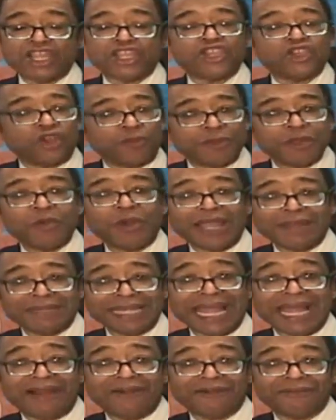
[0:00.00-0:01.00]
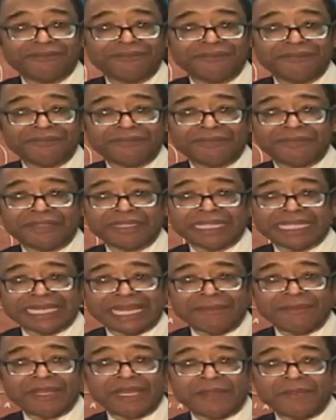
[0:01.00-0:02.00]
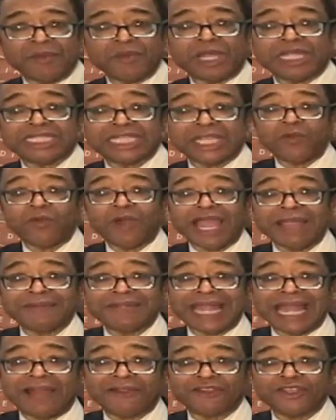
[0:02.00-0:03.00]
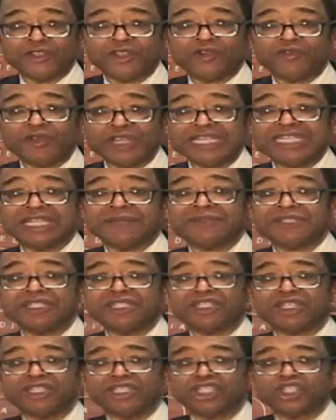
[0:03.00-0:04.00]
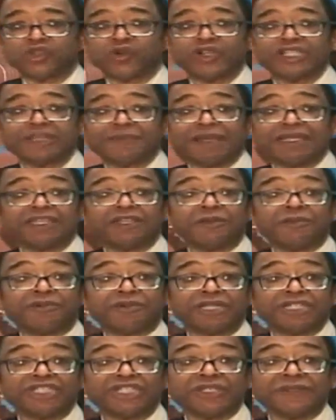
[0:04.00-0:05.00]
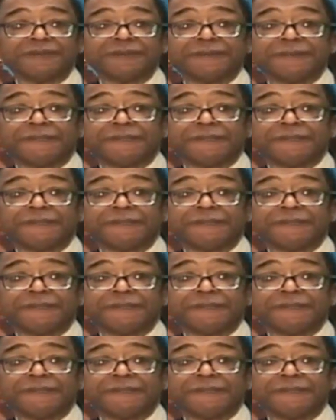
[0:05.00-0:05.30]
you're going to be wiped out. And I mean, when I wiped out, you can read some of the stories about the Depression.